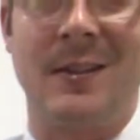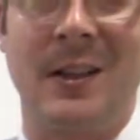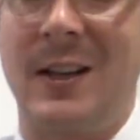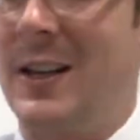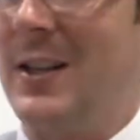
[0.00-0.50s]

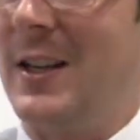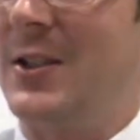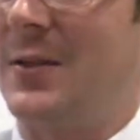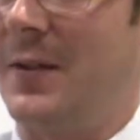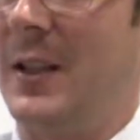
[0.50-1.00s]
Okay, you
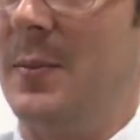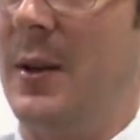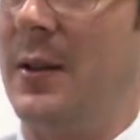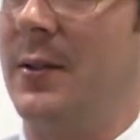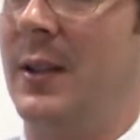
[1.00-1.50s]
hit your funny
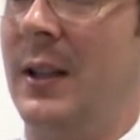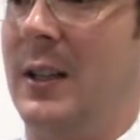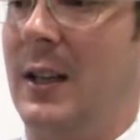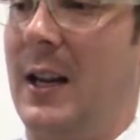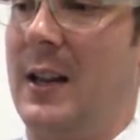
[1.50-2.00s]
bone,
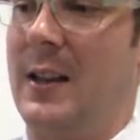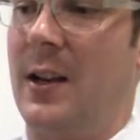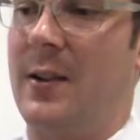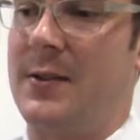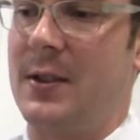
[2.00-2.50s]
okay, and
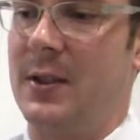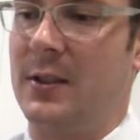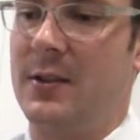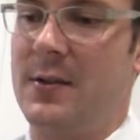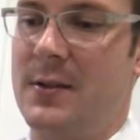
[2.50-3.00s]
then all of a sudden you
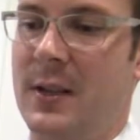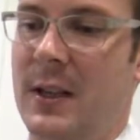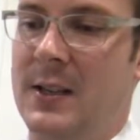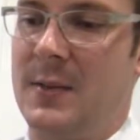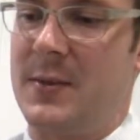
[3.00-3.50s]
lose
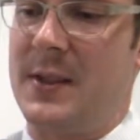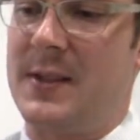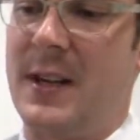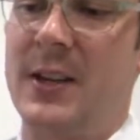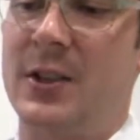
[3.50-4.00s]
some
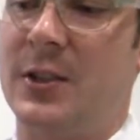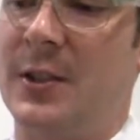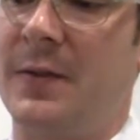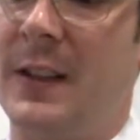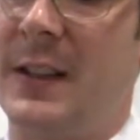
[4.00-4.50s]
sensation, or
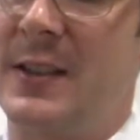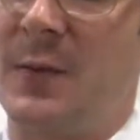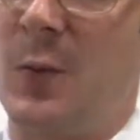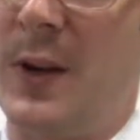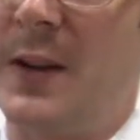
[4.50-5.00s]
you're feeling
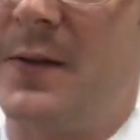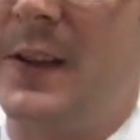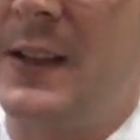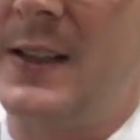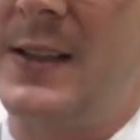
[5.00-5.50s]
some weird
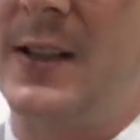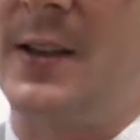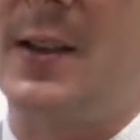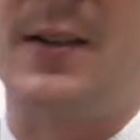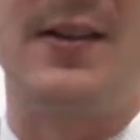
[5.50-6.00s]
feelings here
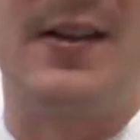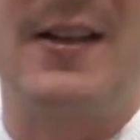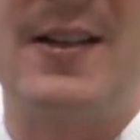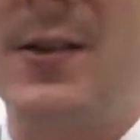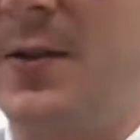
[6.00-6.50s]
in
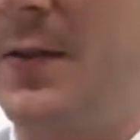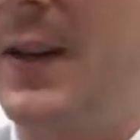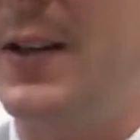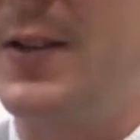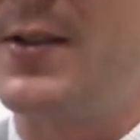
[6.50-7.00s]
these two
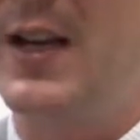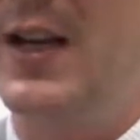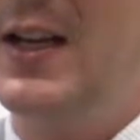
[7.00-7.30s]
fingers.